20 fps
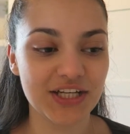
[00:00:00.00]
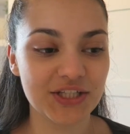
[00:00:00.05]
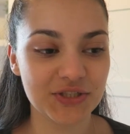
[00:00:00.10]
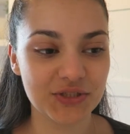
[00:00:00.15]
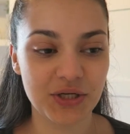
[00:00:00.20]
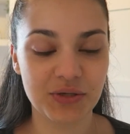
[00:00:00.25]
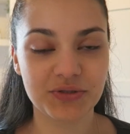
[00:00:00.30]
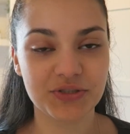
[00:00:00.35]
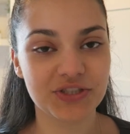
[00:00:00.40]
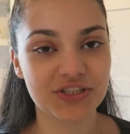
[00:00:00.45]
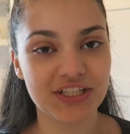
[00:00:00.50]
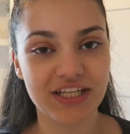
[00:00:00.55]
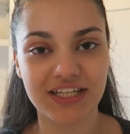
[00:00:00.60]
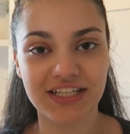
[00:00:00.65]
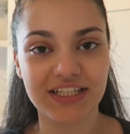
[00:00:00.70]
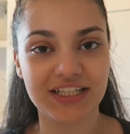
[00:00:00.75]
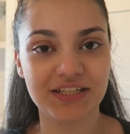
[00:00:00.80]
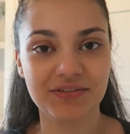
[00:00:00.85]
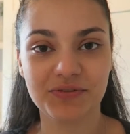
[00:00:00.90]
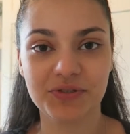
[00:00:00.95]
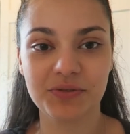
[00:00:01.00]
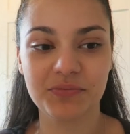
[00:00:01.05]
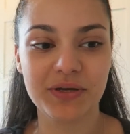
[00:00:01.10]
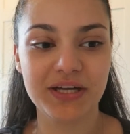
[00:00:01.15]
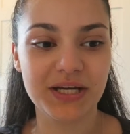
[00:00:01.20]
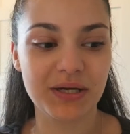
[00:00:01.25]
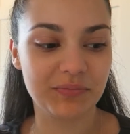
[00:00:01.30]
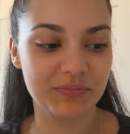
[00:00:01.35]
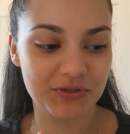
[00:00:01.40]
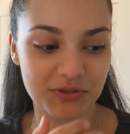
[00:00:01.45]
So I would just kind of give you a
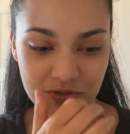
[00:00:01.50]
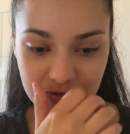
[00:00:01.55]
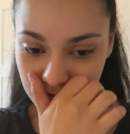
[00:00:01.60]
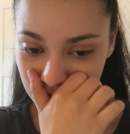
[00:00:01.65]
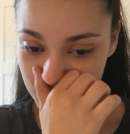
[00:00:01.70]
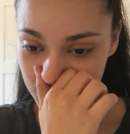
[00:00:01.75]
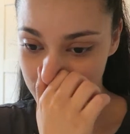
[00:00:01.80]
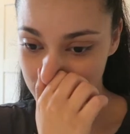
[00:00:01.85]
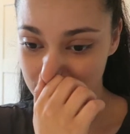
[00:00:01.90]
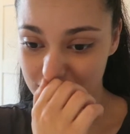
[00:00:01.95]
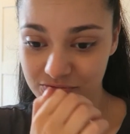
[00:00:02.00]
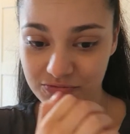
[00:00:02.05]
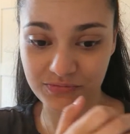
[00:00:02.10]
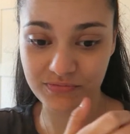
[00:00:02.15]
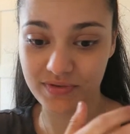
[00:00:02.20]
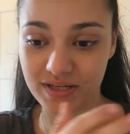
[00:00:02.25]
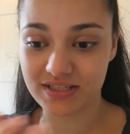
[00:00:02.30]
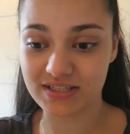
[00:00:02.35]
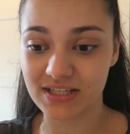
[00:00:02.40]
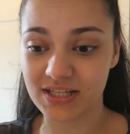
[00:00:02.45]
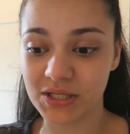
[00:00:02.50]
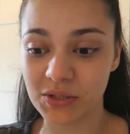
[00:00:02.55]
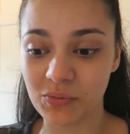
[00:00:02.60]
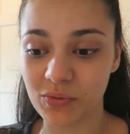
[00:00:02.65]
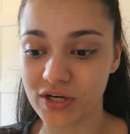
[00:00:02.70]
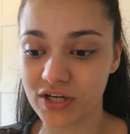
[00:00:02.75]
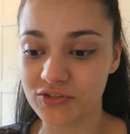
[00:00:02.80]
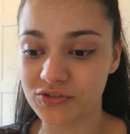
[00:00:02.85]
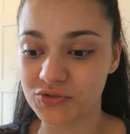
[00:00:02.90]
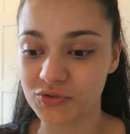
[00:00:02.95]
makeup tutorial of basically
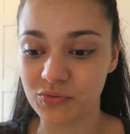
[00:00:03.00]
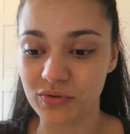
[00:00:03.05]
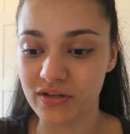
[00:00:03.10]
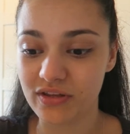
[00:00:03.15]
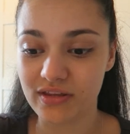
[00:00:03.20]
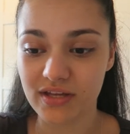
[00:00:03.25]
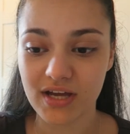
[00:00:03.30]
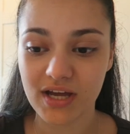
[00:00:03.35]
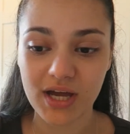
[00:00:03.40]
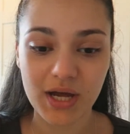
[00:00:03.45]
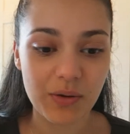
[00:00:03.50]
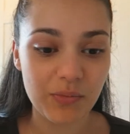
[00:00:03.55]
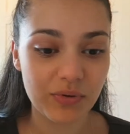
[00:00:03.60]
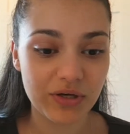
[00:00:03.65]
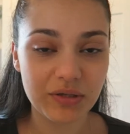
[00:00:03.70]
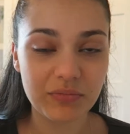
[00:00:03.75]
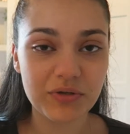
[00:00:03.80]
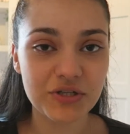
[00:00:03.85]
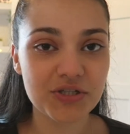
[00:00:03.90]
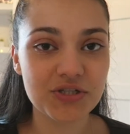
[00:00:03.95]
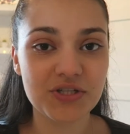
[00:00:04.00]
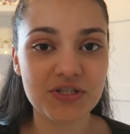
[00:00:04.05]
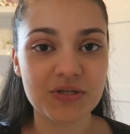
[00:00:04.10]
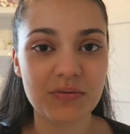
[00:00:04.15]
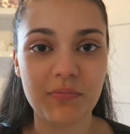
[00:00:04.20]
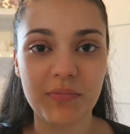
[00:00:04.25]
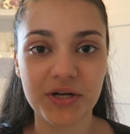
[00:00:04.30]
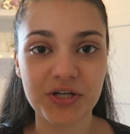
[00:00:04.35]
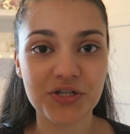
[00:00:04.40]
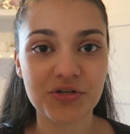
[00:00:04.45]
what I do with pretty much
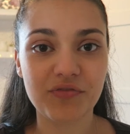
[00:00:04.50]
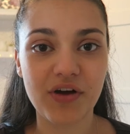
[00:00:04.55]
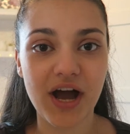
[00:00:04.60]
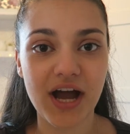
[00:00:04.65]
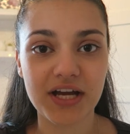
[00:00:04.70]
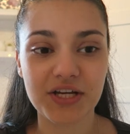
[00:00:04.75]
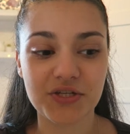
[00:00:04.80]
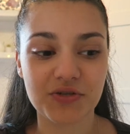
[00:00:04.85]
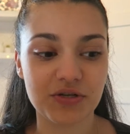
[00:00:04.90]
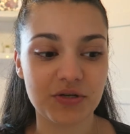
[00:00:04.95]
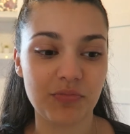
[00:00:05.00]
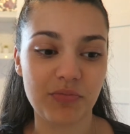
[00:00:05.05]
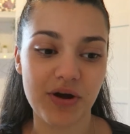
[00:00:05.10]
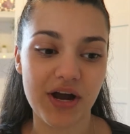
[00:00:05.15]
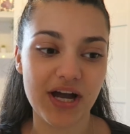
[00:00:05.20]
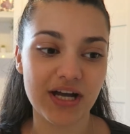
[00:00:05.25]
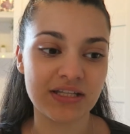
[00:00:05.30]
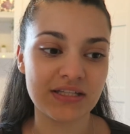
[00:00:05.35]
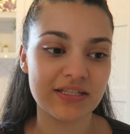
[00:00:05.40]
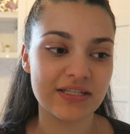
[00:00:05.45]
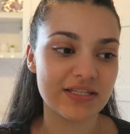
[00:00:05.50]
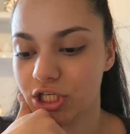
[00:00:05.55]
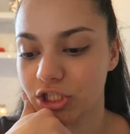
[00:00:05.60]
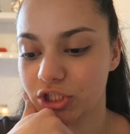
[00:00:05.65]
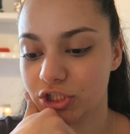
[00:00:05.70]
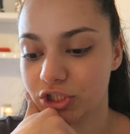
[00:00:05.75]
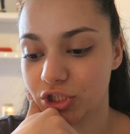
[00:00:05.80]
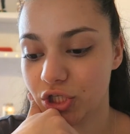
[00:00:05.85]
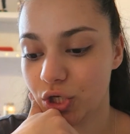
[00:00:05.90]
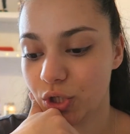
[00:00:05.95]
just a bunch of high street brands.
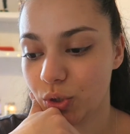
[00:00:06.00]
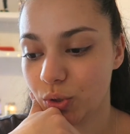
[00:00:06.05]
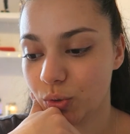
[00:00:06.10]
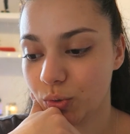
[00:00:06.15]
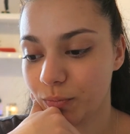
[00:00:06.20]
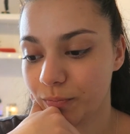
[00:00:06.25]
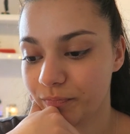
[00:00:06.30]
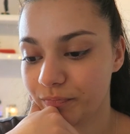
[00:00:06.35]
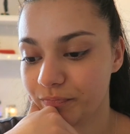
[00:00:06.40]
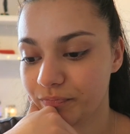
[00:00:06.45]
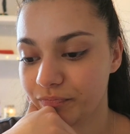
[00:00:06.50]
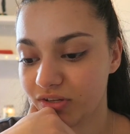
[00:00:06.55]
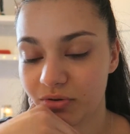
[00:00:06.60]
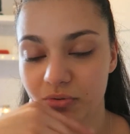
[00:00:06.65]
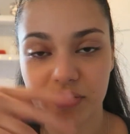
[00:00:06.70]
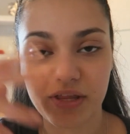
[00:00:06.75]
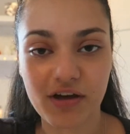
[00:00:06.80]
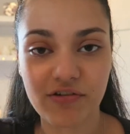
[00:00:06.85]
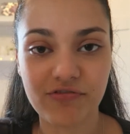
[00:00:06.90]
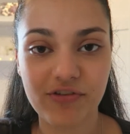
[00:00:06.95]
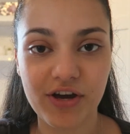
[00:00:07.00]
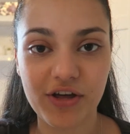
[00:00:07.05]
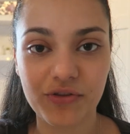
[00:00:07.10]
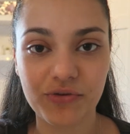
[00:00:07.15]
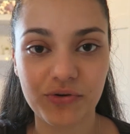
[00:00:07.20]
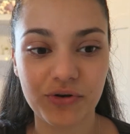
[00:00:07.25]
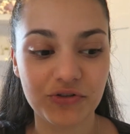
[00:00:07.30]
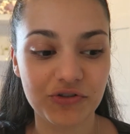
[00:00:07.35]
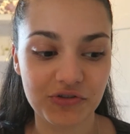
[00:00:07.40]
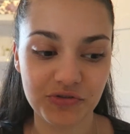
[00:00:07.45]
So without
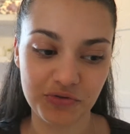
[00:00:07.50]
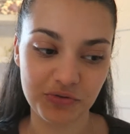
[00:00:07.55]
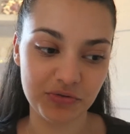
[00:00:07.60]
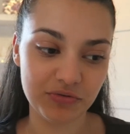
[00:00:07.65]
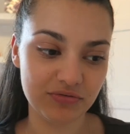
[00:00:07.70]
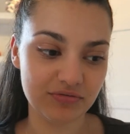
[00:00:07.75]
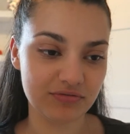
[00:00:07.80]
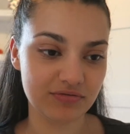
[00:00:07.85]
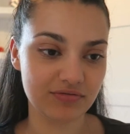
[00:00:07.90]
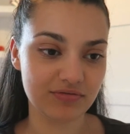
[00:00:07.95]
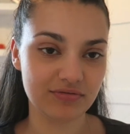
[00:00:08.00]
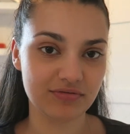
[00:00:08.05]
further ado,